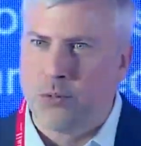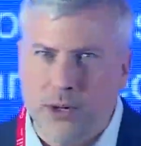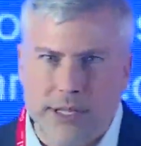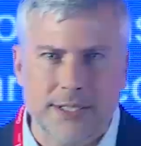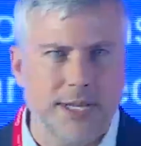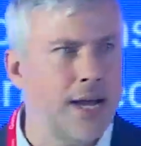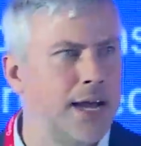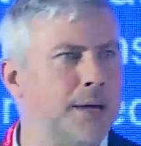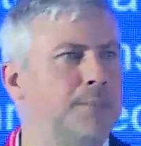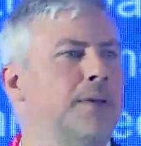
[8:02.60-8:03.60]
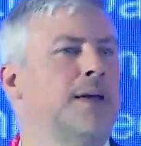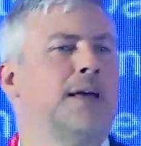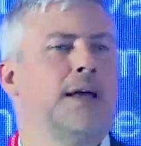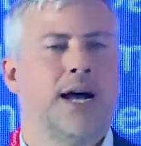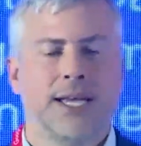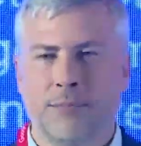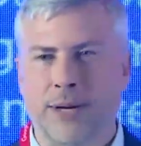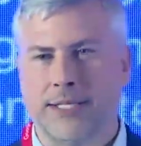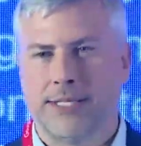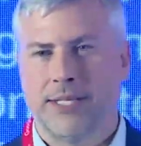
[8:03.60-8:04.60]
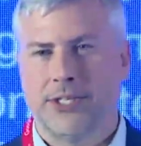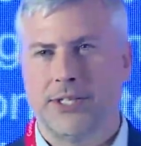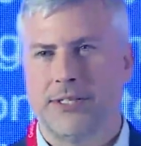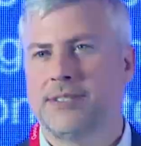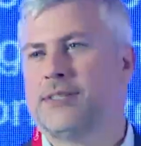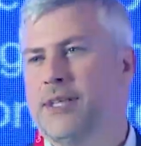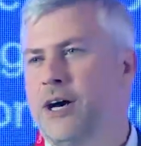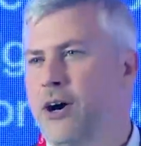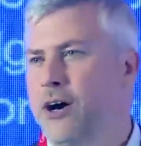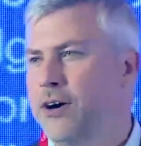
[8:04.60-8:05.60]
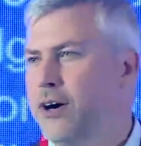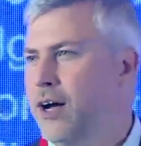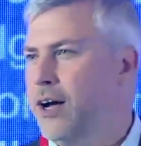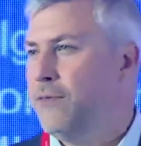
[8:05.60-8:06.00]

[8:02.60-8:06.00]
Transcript: real time, I can make decisions that are